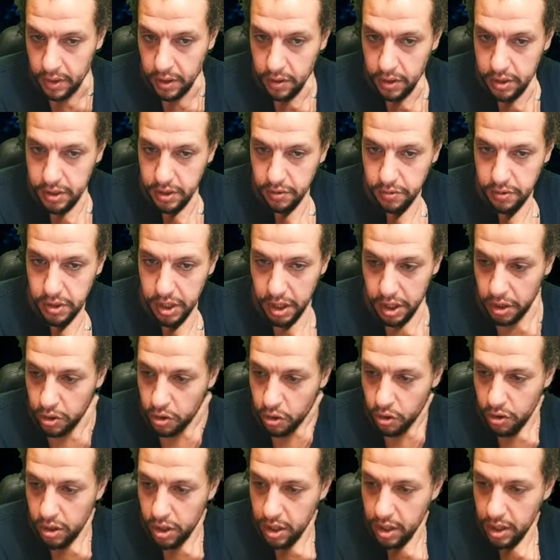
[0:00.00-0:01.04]
Otherwise I'll
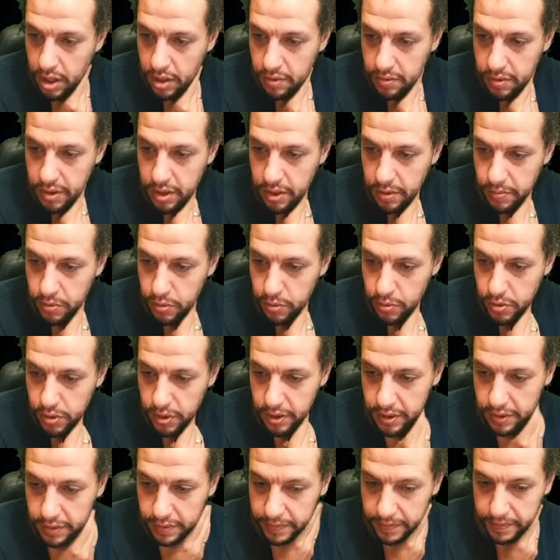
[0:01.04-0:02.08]
get cookie and I'll end up
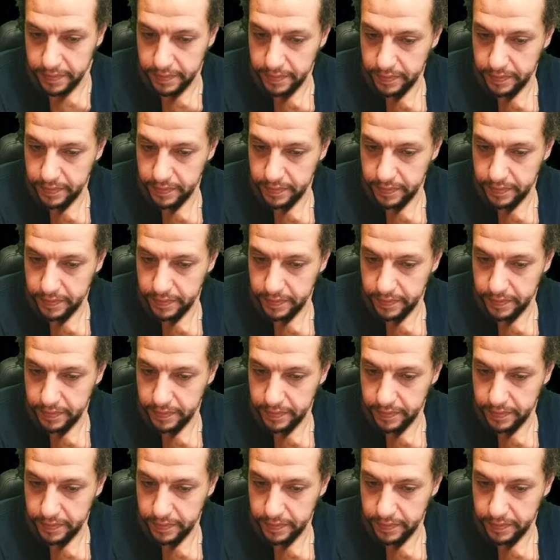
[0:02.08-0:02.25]
losing.